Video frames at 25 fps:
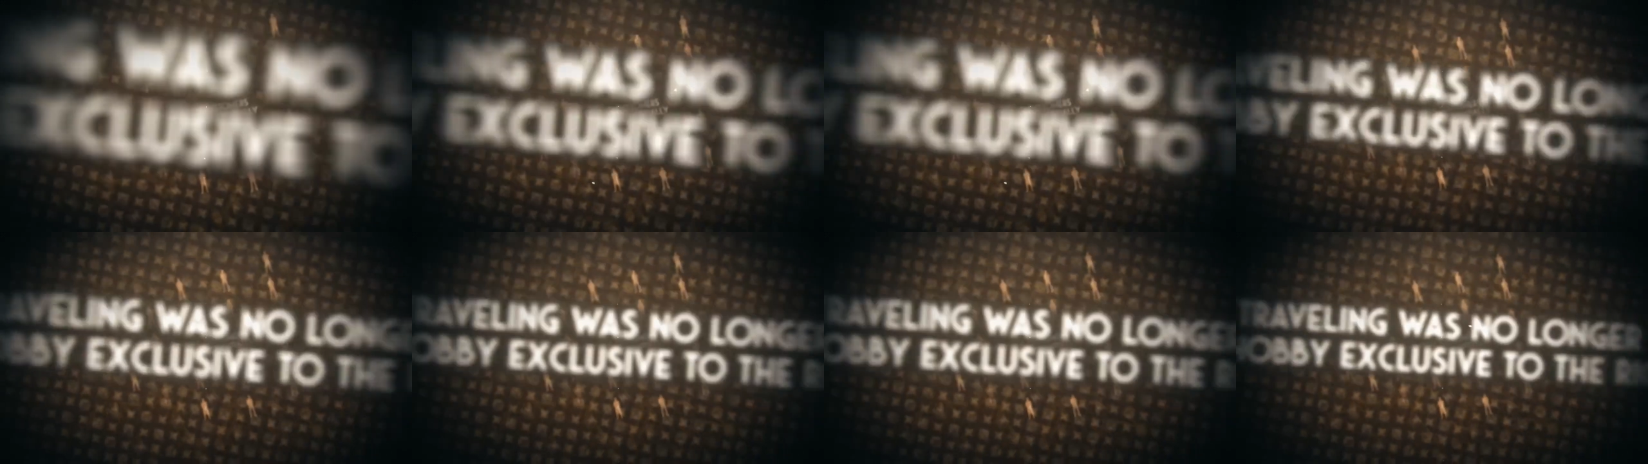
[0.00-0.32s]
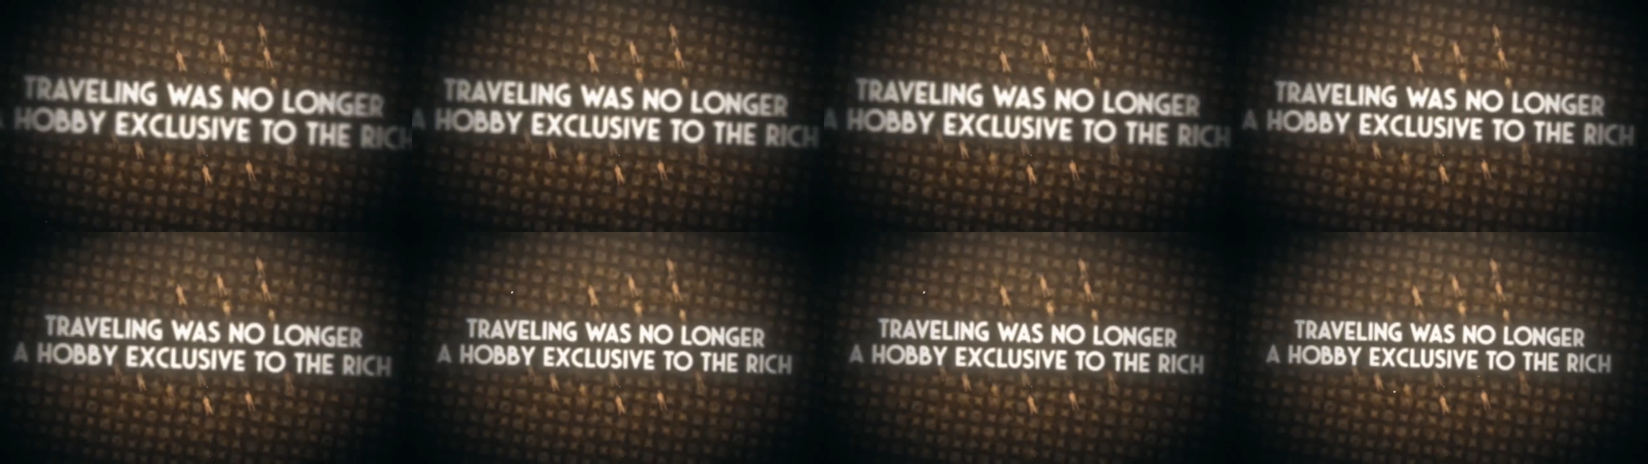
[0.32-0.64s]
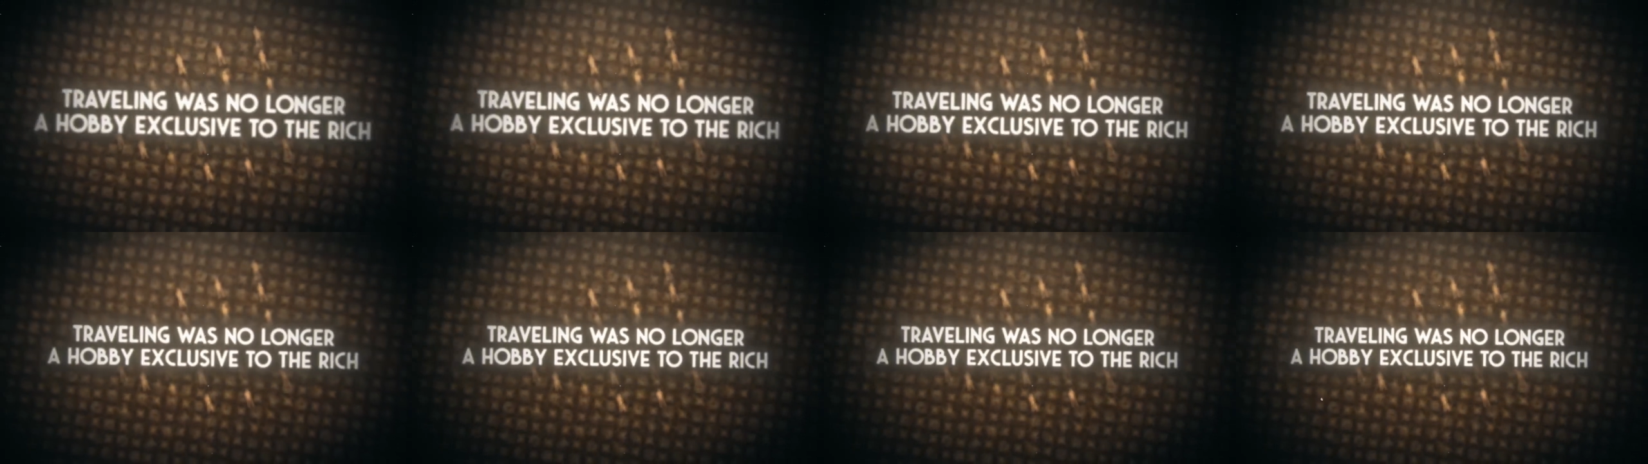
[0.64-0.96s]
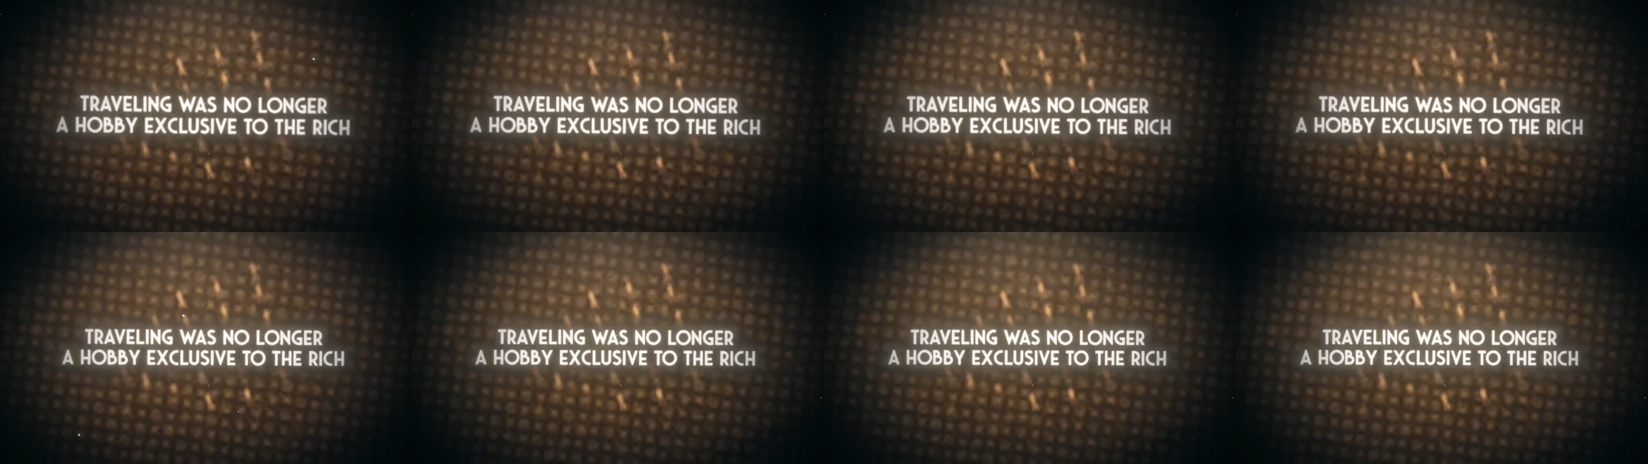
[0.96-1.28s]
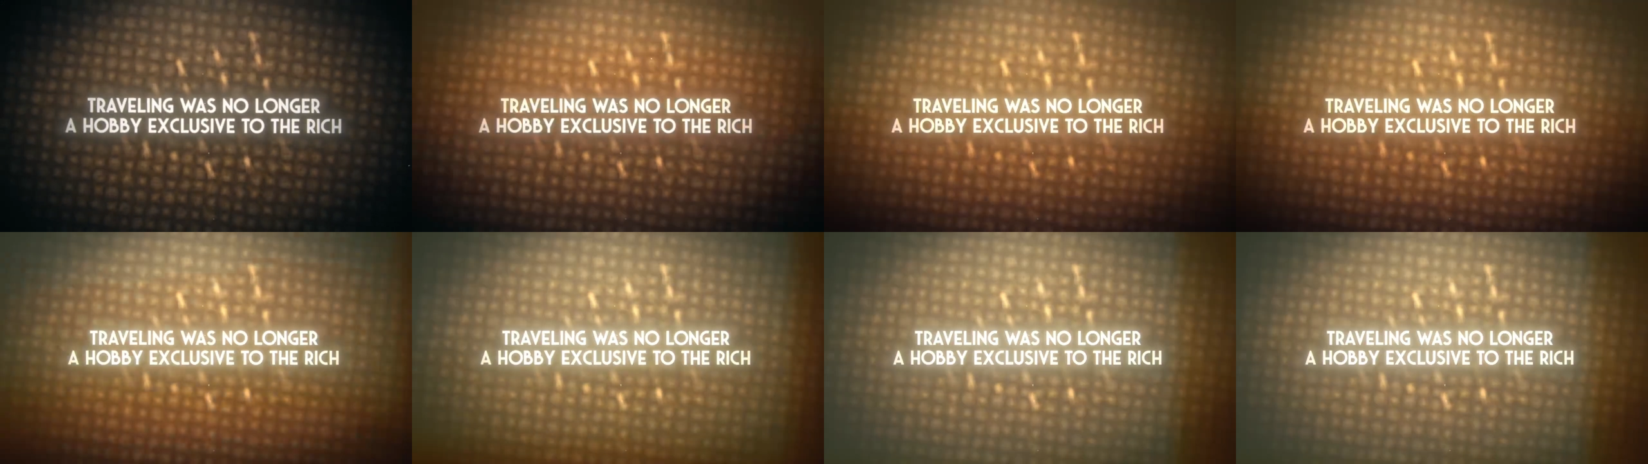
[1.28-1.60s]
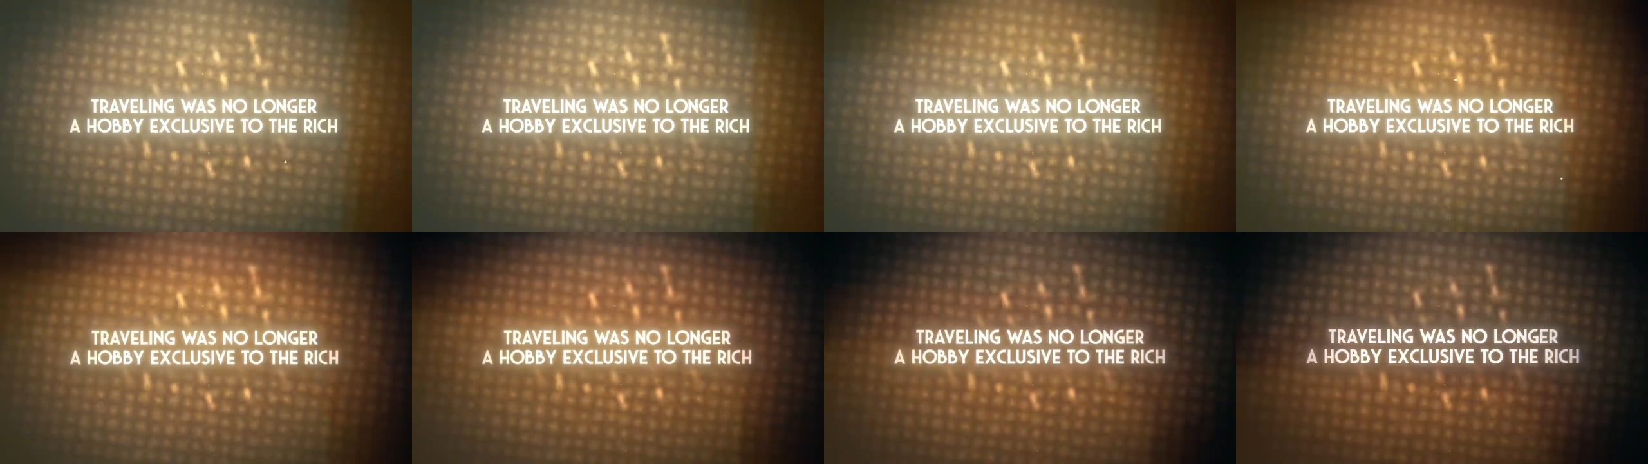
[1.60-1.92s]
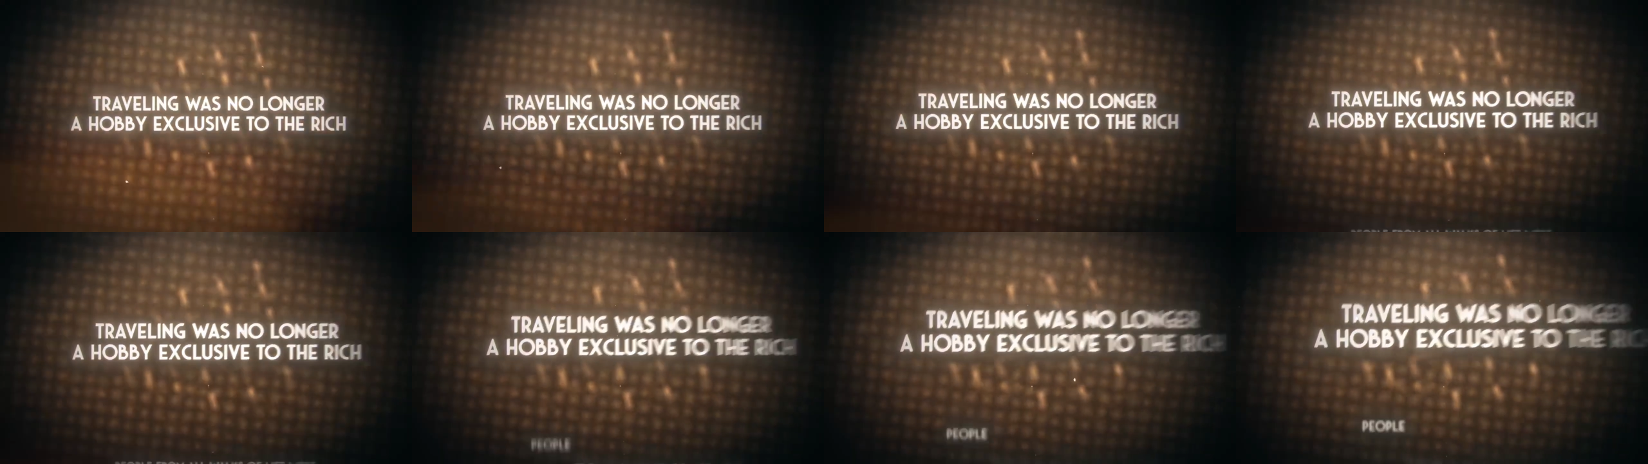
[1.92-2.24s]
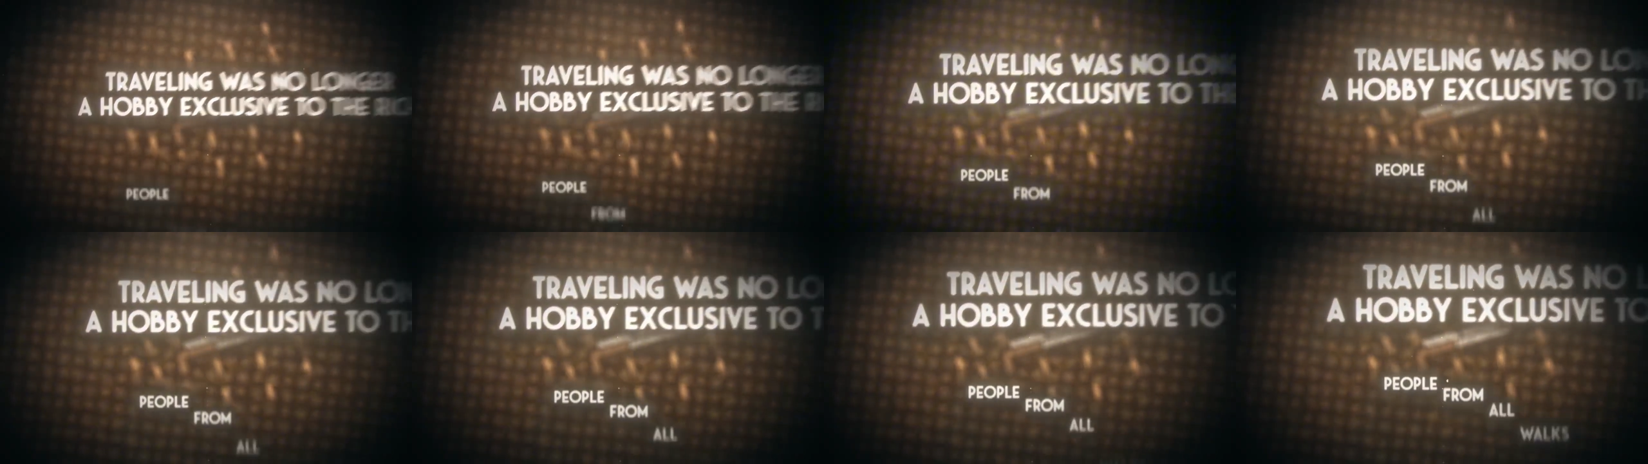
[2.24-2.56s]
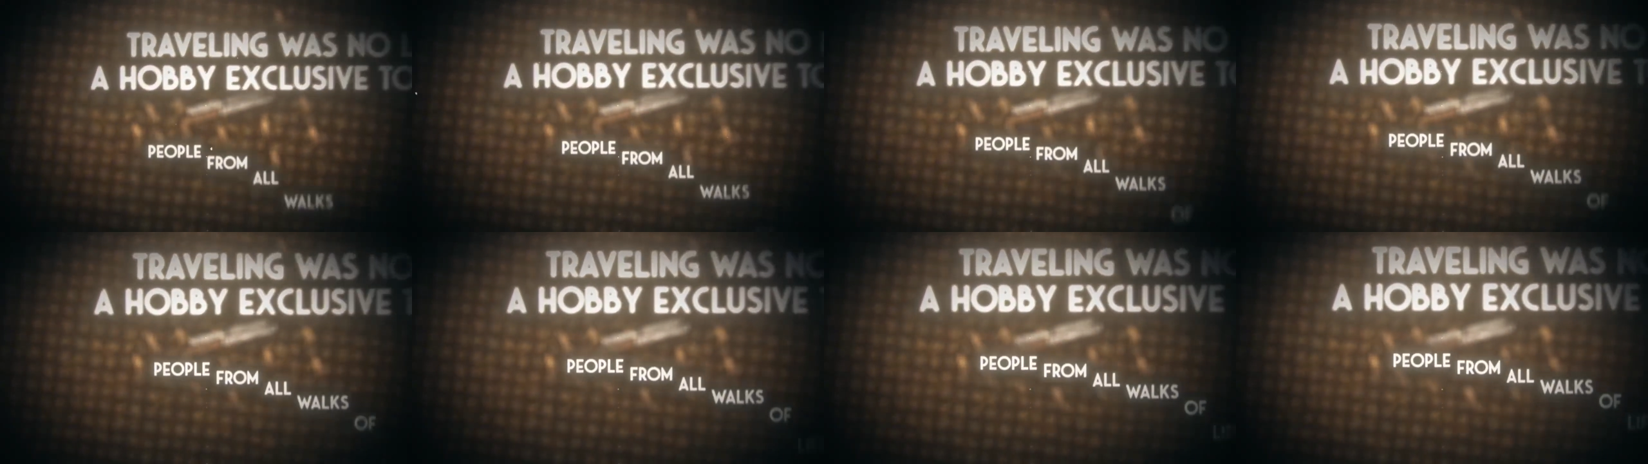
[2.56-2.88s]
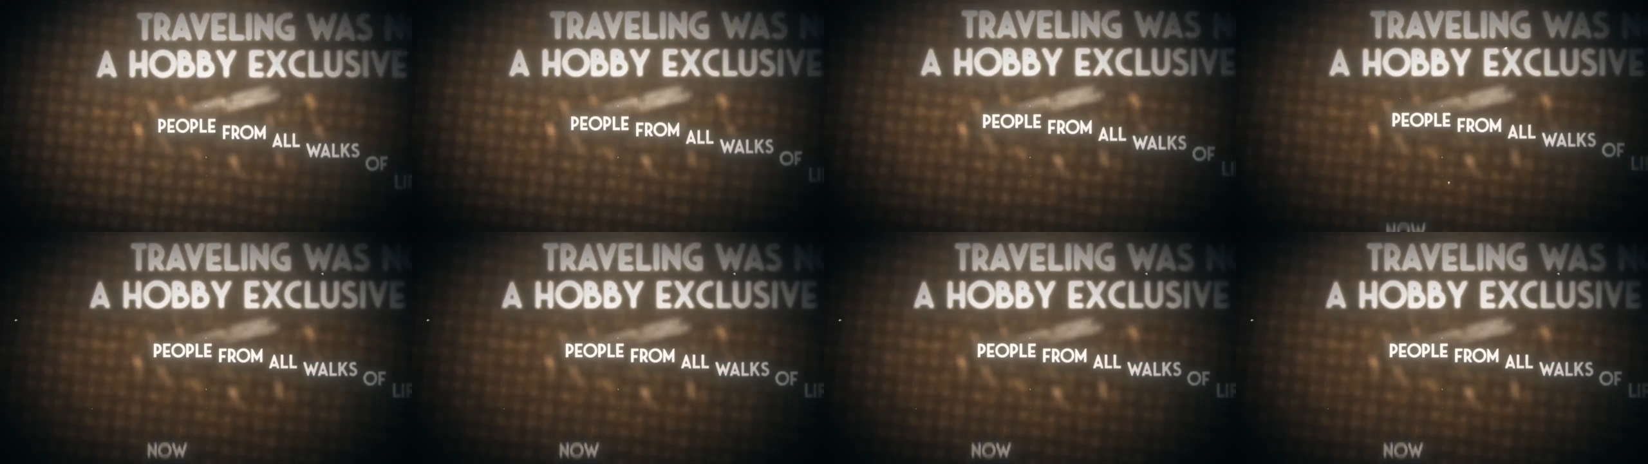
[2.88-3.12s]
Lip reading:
(no speaker visible)